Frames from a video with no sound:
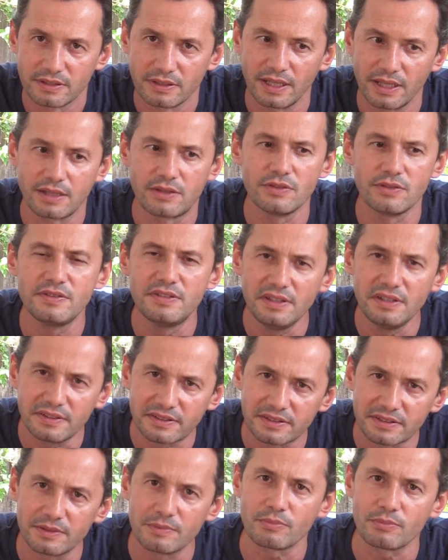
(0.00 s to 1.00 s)
like a
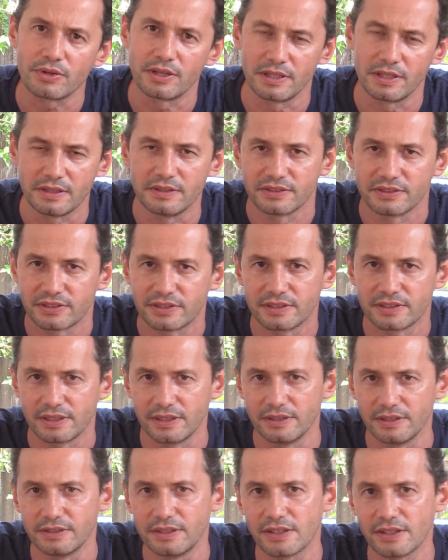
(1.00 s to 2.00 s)
decent brand,
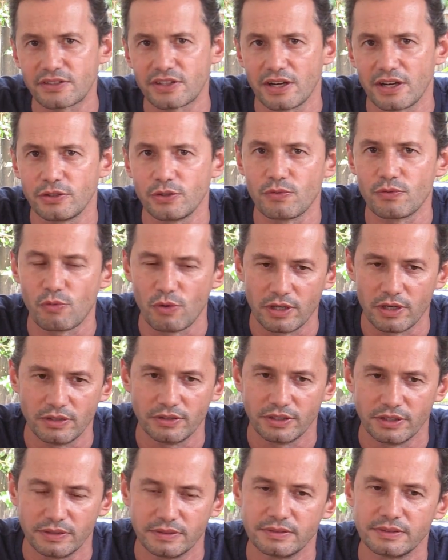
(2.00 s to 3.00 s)
and that's kind of well
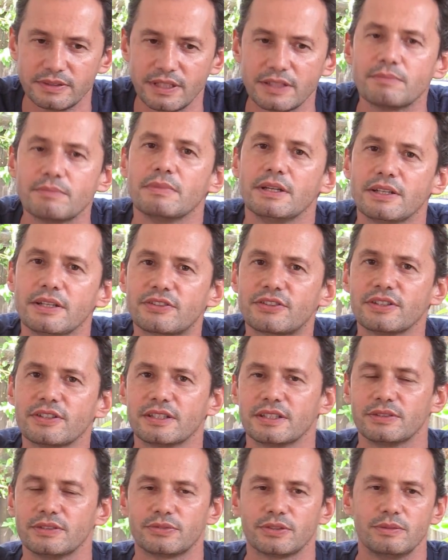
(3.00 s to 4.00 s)
known, that makes
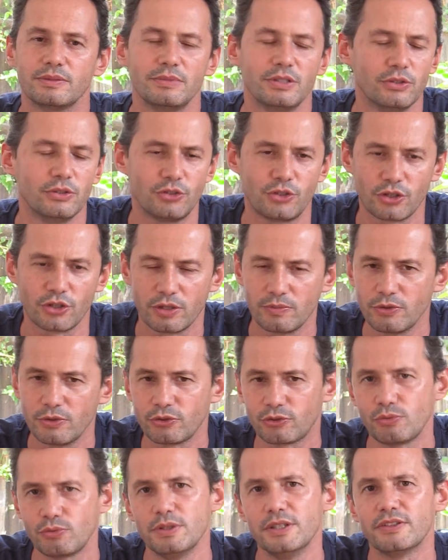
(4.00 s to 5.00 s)
knife. I mean, German,
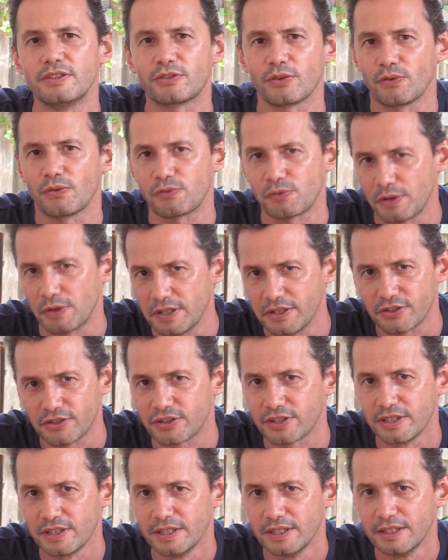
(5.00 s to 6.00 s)
Swiss, or
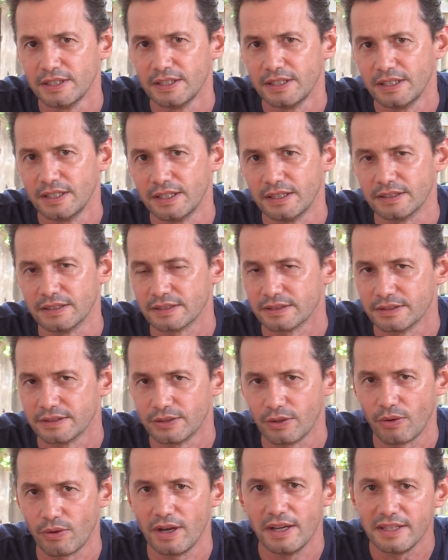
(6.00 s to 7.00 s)
French,
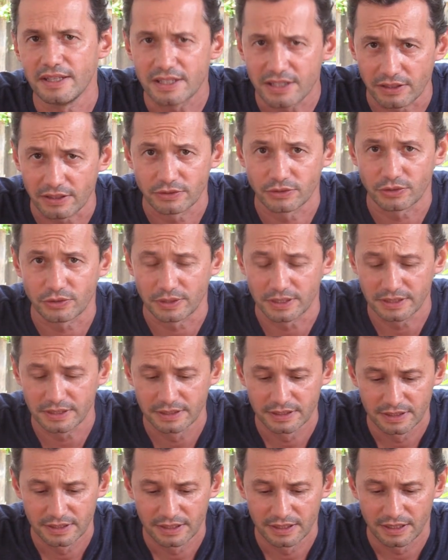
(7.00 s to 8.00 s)
or any country.
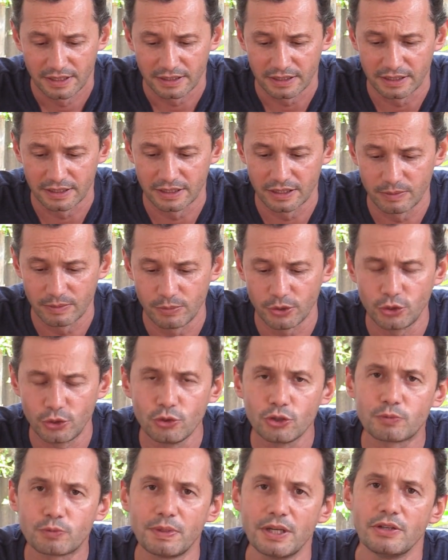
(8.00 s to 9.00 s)
But
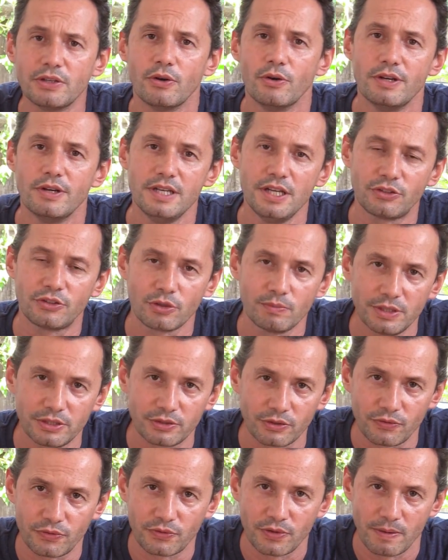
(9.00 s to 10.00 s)
do spend a little bit
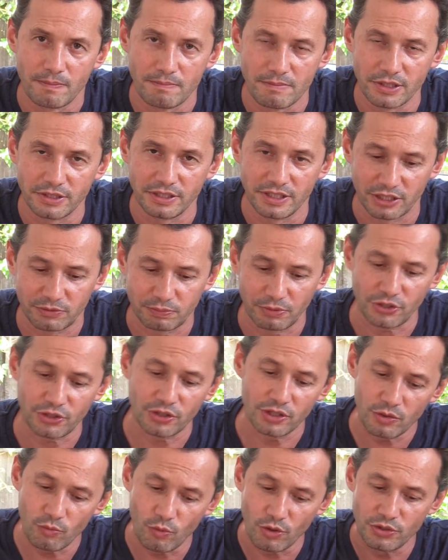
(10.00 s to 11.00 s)
of money,
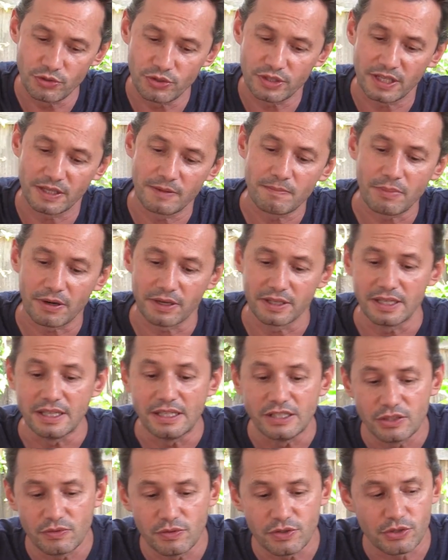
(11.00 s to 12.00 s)
especially when you can buy
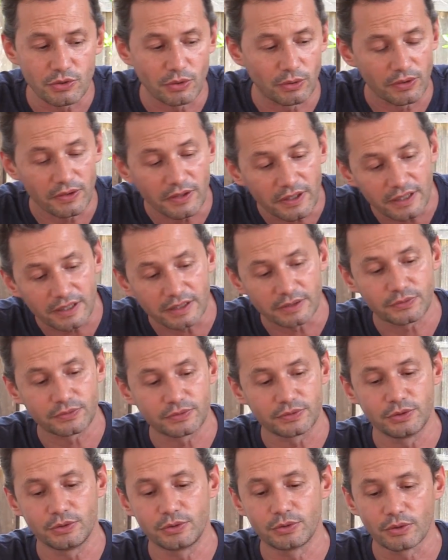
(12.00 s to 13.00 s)
individual
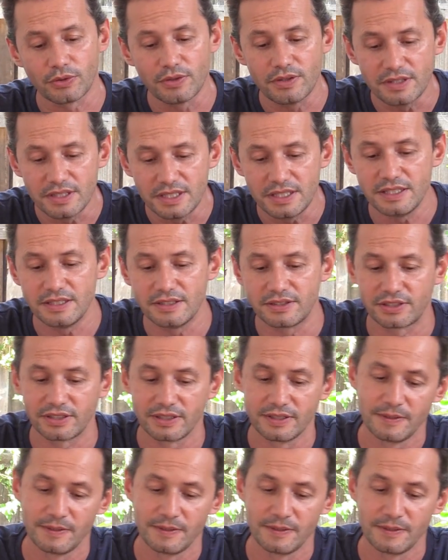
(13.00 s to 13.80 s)
knife. You don't need